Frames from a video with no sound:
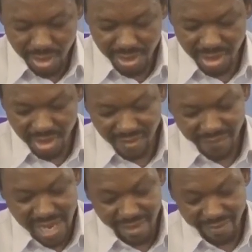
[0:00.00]
This is
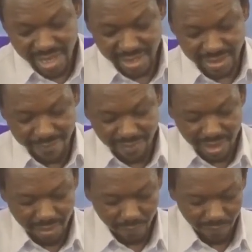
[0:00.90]
very, very
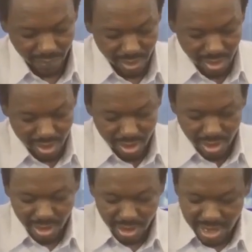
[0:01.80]
tempting.
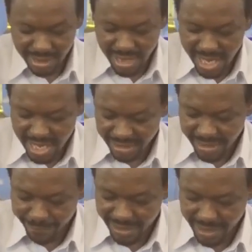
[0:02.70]
In Isaiah
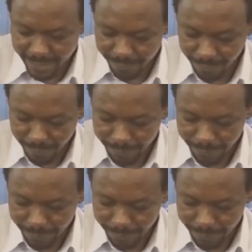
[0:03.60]
7,